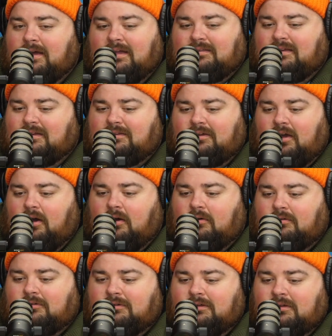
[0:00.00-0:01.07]
They didn't go.
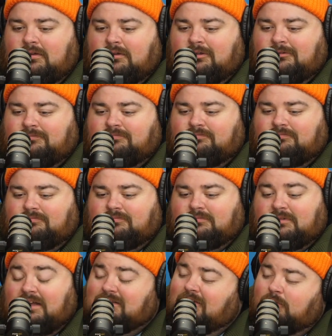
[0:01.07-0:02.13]
Can
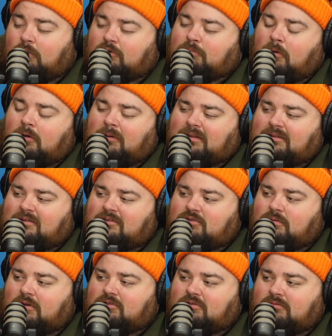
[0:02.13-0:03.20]
I tell you the worst part about the
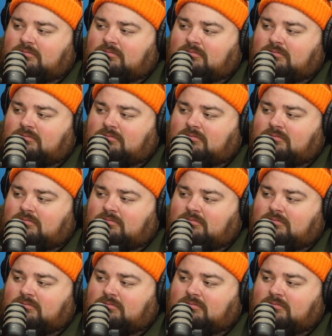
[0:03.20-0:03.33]
situation?